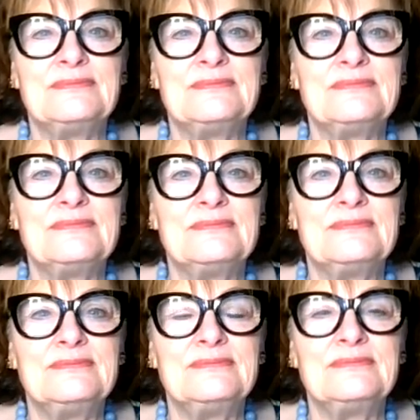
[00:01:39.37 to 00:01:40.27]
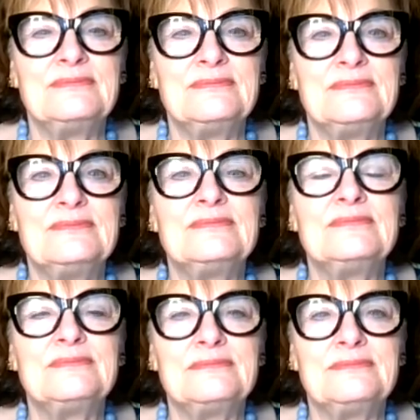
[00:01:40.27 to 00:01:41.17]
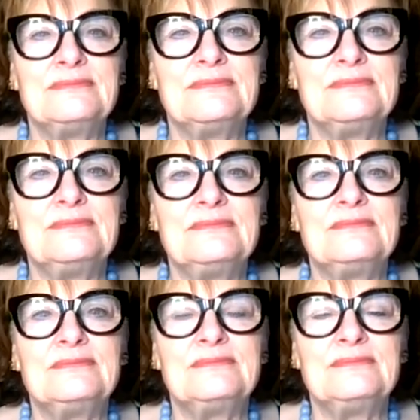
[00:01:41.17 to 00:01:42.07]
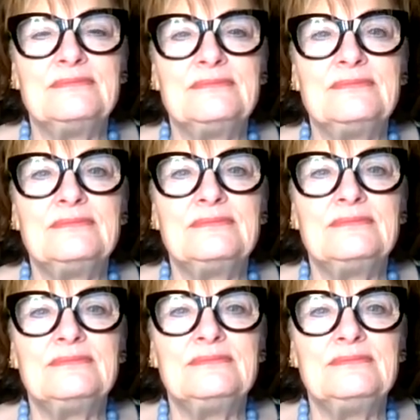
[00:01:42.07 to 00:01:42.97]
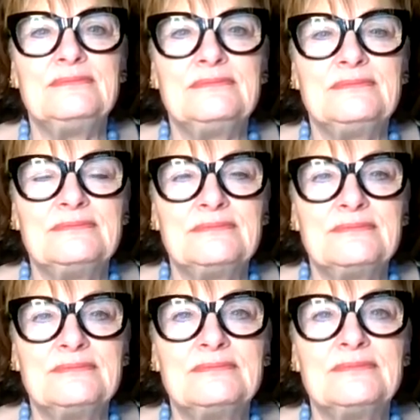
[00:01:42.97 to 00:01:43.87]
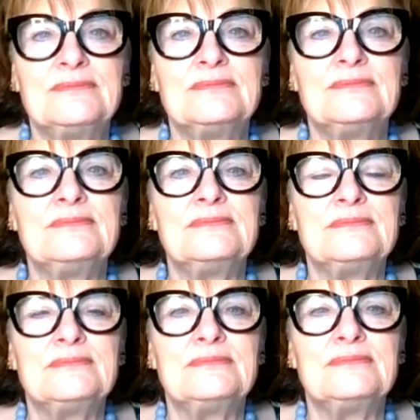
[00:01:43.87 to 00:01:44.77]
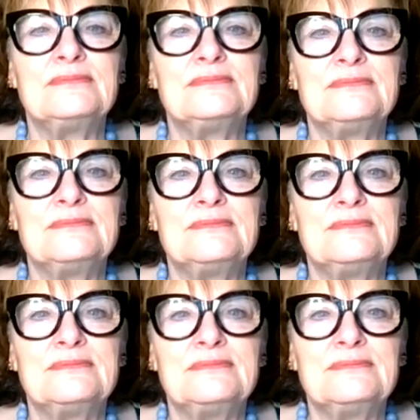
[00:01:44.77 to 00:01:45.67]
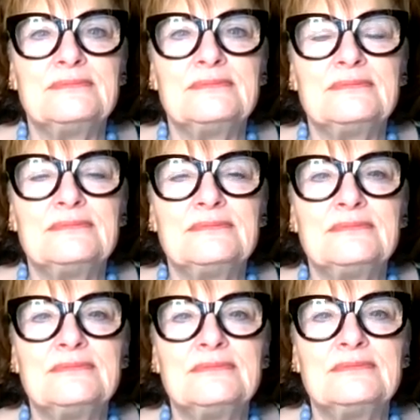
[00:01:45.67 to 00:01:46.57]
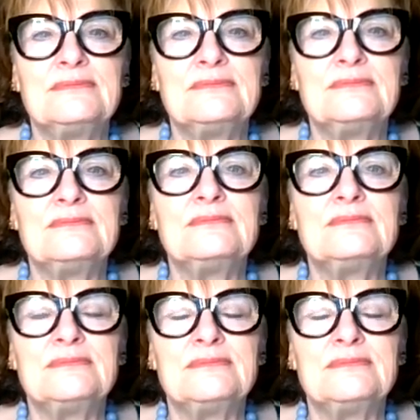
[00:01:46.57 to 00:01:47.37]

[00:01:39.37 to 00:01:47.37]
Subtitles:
This person isn't speaking.